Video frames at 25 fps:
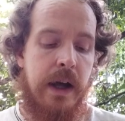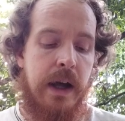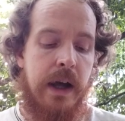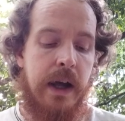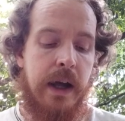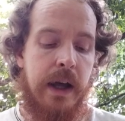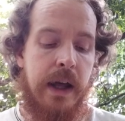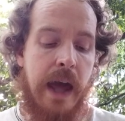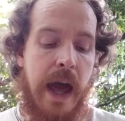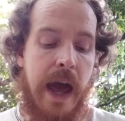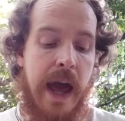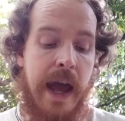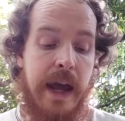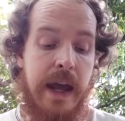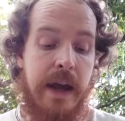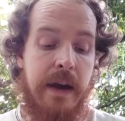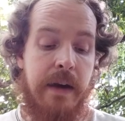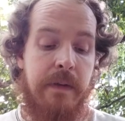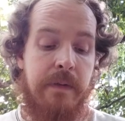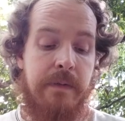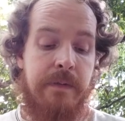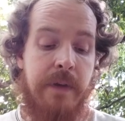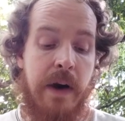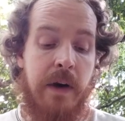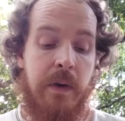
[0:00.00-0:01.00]
Gang
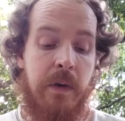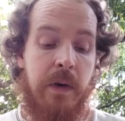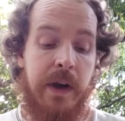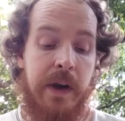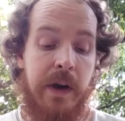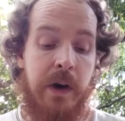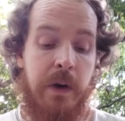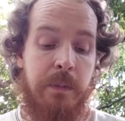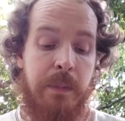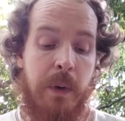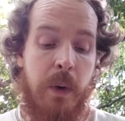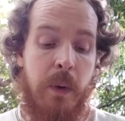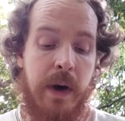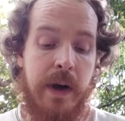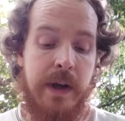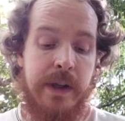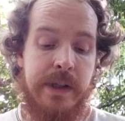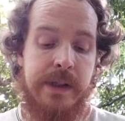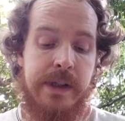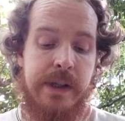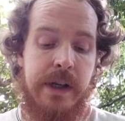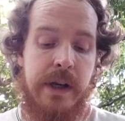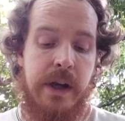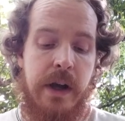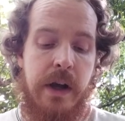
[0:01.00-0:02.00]
Federal Hill
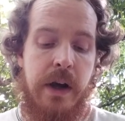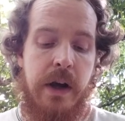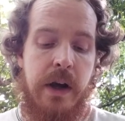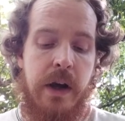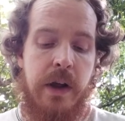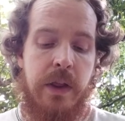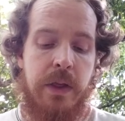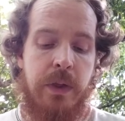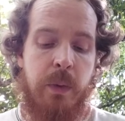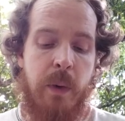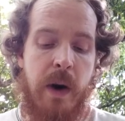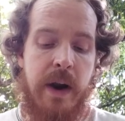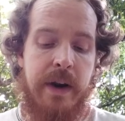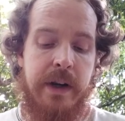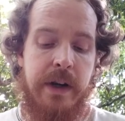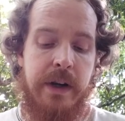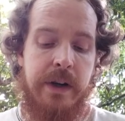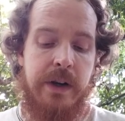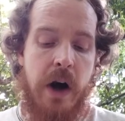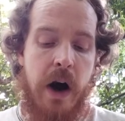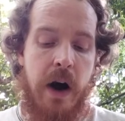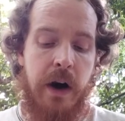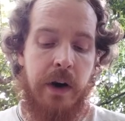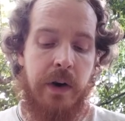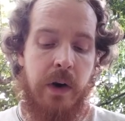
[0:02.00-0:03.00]
boys threaten
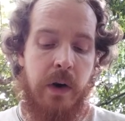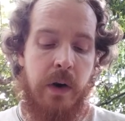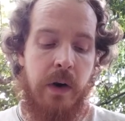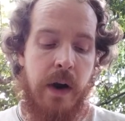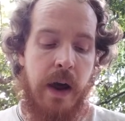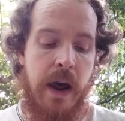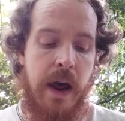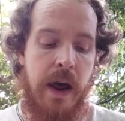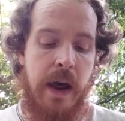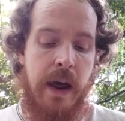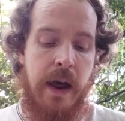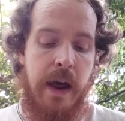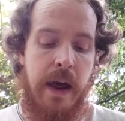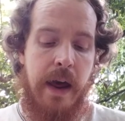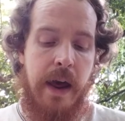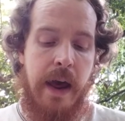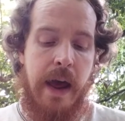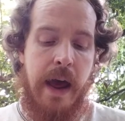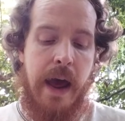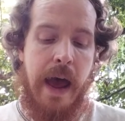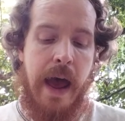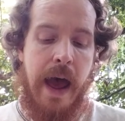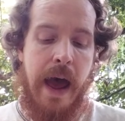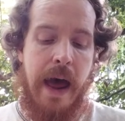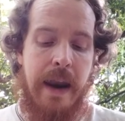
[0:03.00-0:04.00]
doctor
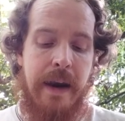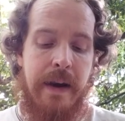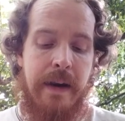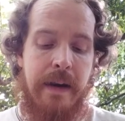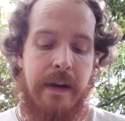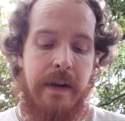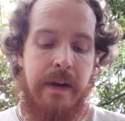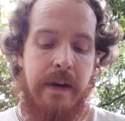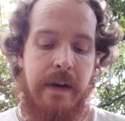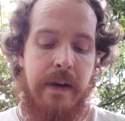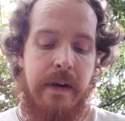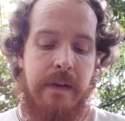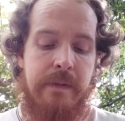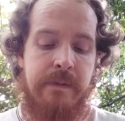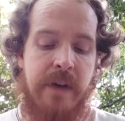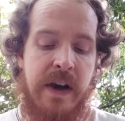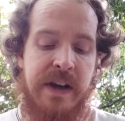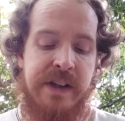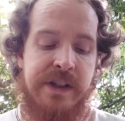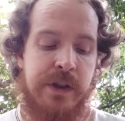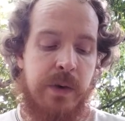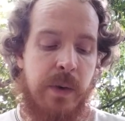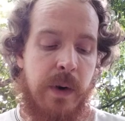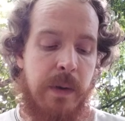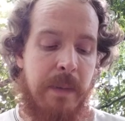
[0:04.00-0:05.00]
and
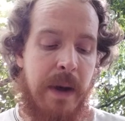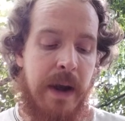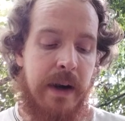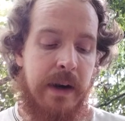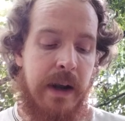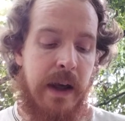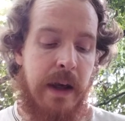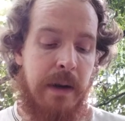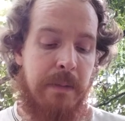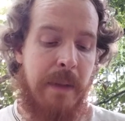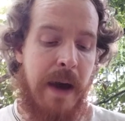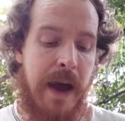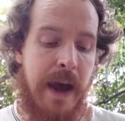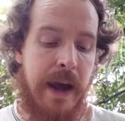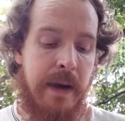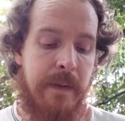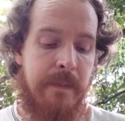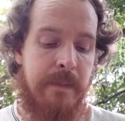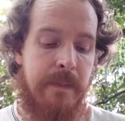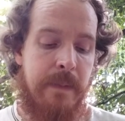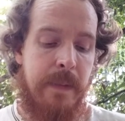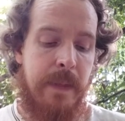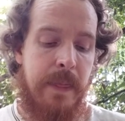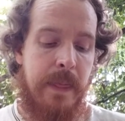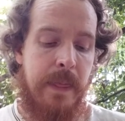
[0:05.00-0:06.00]
vestrymen in May.
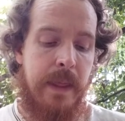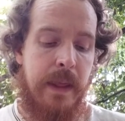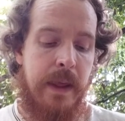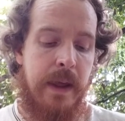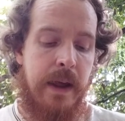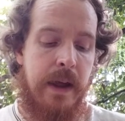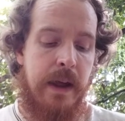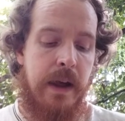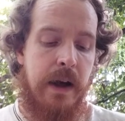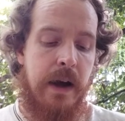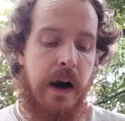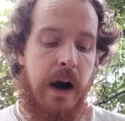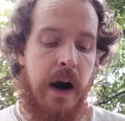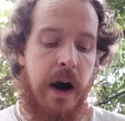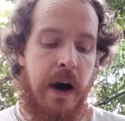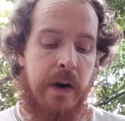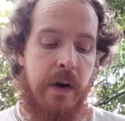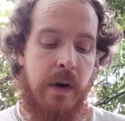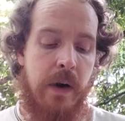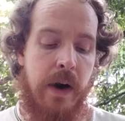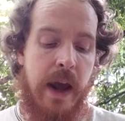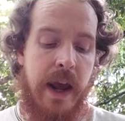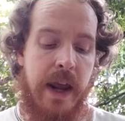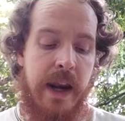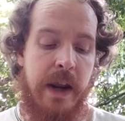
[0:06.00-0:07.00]

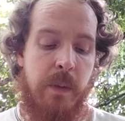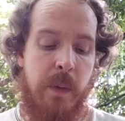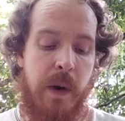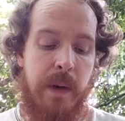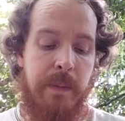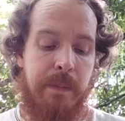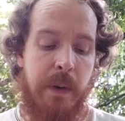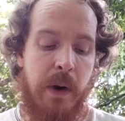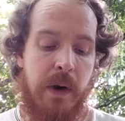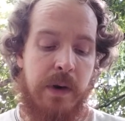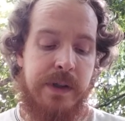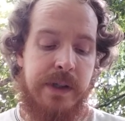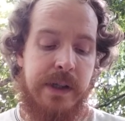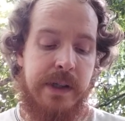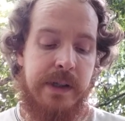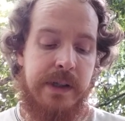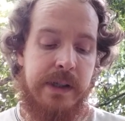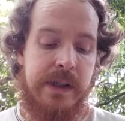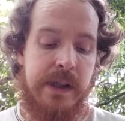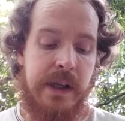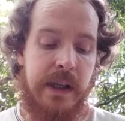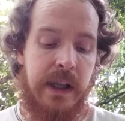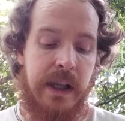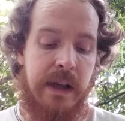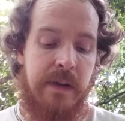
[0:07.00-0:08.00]
181 persons
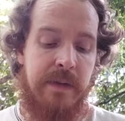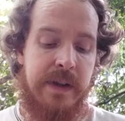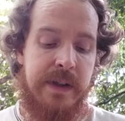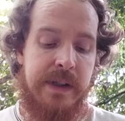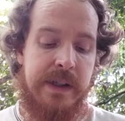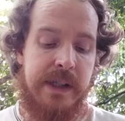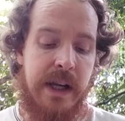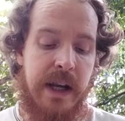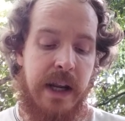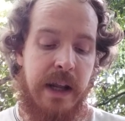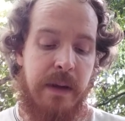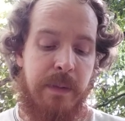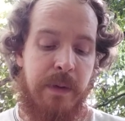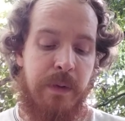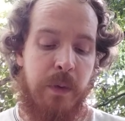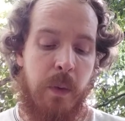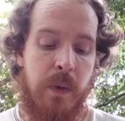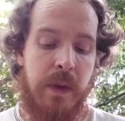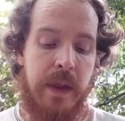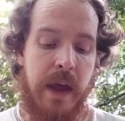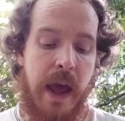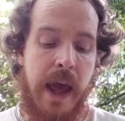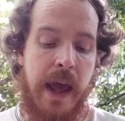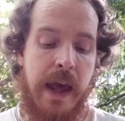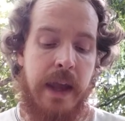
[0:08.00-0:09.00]
leave the city before
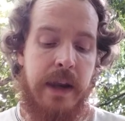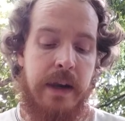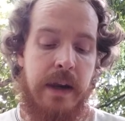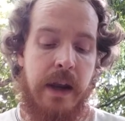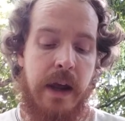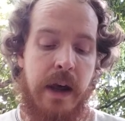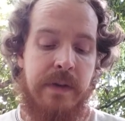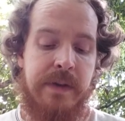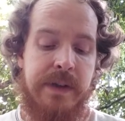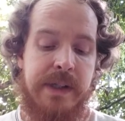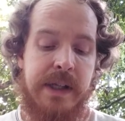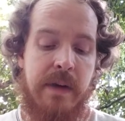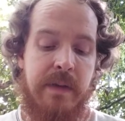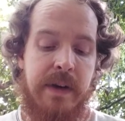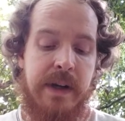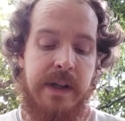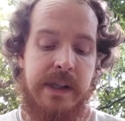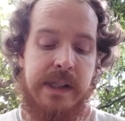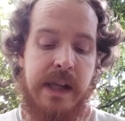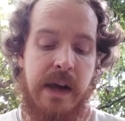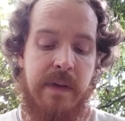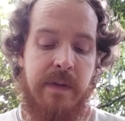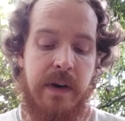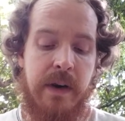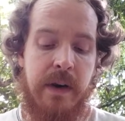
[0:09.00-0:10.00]
the end of
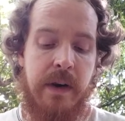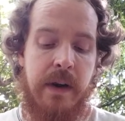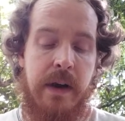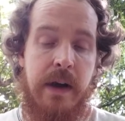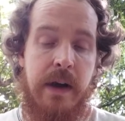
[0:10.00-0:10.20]
77.